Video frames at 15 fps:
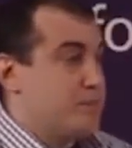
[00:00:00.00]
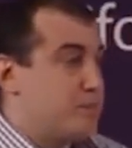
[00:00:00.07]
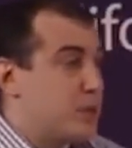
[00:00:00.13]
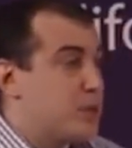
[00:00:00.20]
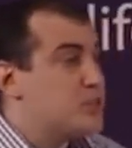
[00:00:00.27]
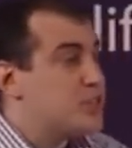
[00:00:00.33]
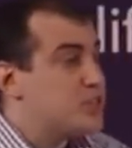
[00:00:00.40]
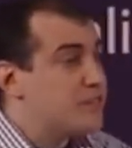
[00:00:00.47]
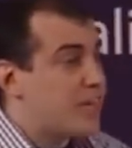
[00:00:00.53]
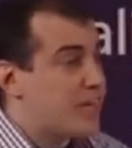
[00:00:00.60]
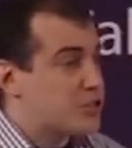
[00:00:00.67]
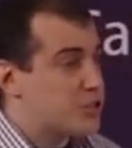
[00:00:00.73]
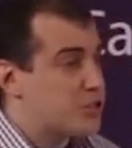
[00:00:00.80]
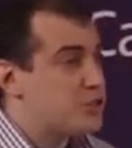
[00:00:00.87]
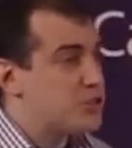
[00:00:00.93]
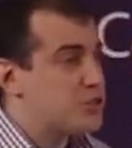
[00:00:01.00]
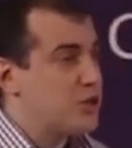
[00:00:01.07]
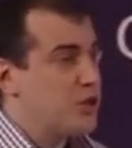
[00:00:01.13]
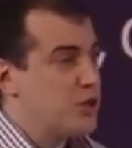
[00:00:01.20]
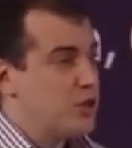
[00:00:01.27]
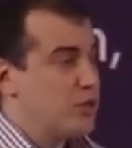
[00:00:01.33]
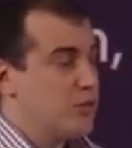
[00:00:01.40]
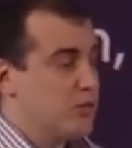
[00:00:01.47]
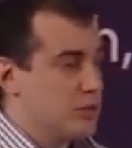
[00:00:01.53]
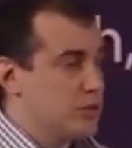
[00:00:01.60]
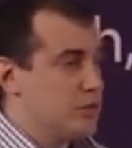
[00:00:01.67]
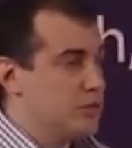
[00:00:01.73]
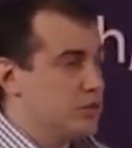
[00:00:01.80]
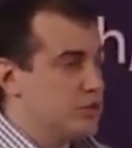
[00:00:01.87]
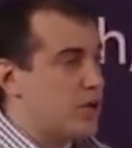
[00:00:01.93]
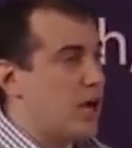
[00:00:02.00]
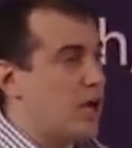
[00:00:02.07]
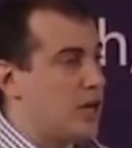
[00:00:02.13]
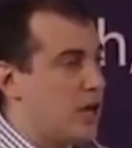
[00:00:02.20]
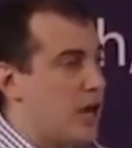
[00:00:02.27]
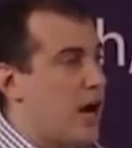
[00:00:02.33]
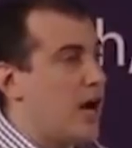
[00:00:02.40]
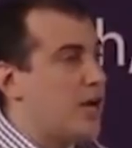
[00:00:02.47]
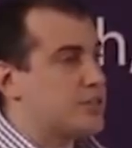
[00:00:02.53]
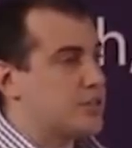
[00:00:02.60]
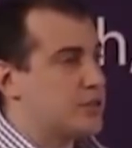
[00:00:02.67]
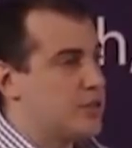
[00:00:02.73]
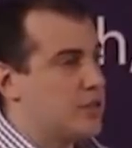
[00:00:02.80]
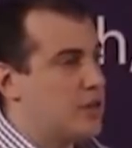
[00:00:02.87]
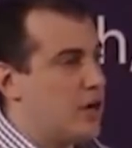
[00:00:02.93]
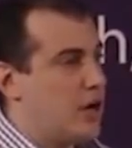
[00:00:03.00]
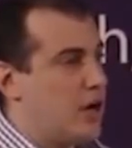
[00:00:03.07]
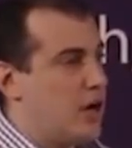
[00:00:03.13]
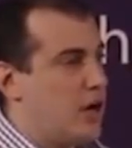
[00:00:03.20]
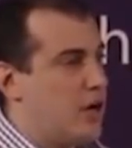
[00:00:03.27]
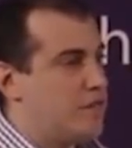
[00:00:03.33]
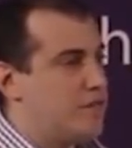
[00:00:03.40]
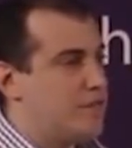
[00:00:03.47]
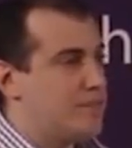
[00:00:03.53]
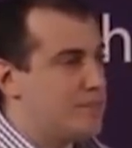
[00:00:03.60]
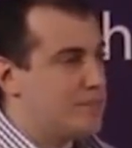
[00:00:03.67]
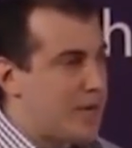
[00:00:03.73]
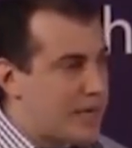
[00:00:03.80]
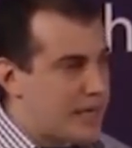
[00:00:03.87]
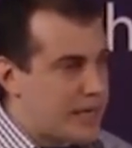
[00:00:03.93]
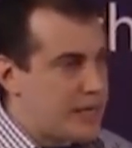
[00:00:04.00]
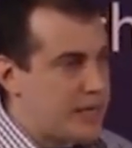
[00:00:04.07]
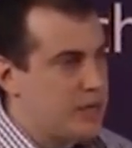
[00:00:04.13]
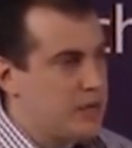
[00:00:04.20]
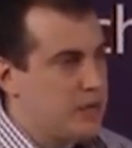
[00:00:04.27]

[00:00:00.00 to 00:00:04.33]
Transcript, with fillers: burnt investors who will lose a lot of money.